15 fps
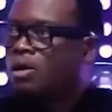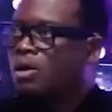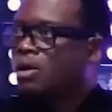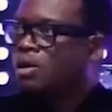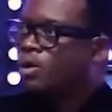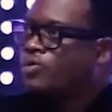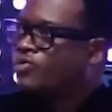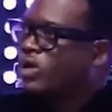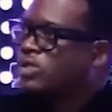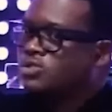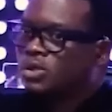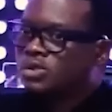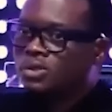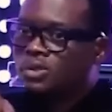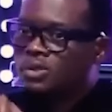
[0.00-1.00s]

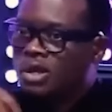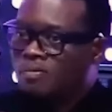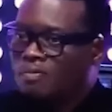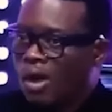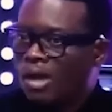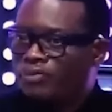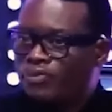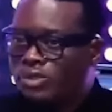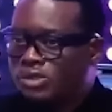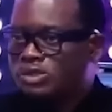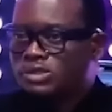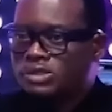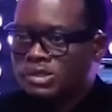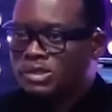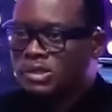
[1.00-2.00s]
infrastructure in my field.
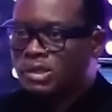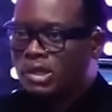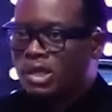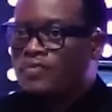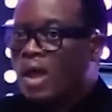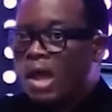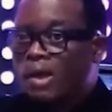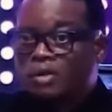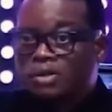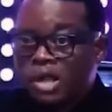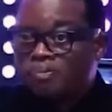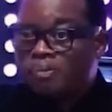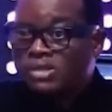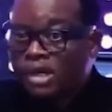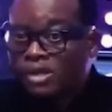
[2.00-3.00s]
If I
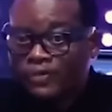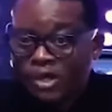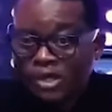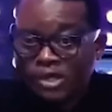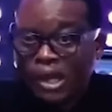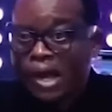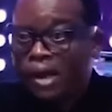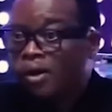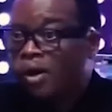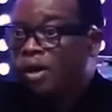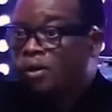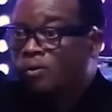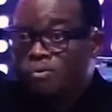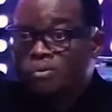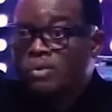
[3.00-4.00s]
take my certificate there,
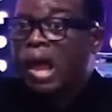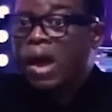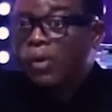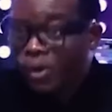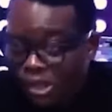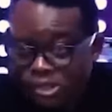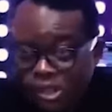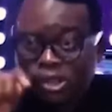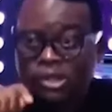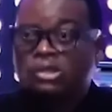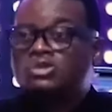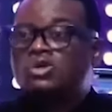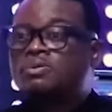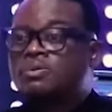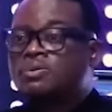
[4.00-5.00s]
I will get a
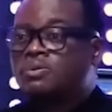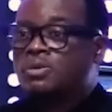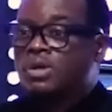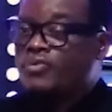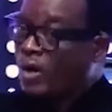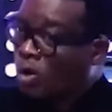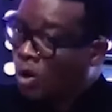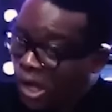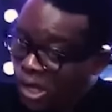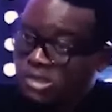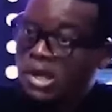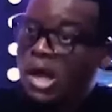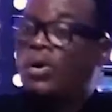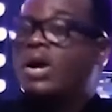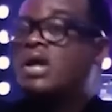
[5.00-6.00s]
job. If I don't get
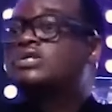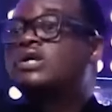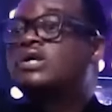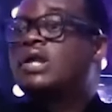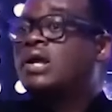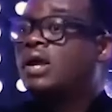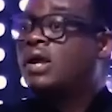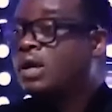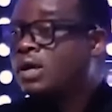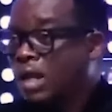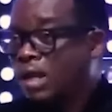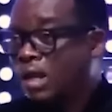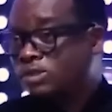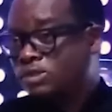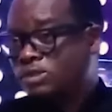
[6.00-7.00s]
here, I will get in the
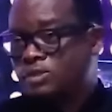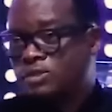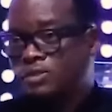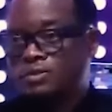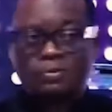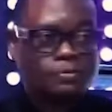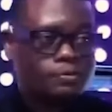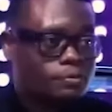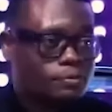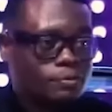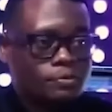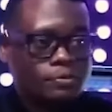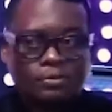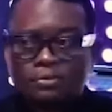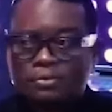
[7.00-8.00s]
Netherlands.
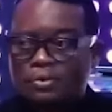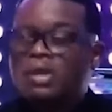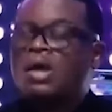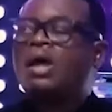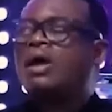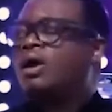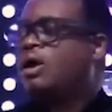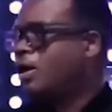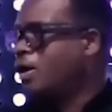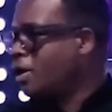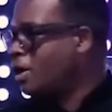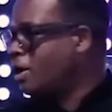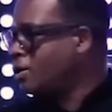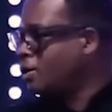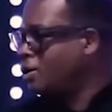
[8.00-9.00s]
Yeah,
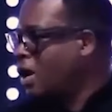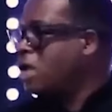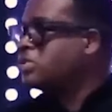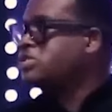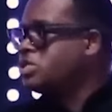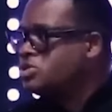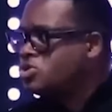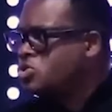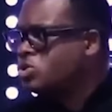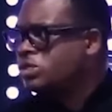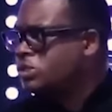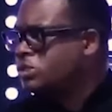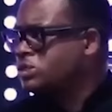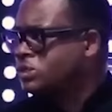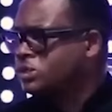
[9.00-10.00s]
I still know
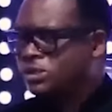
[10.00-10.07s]
it.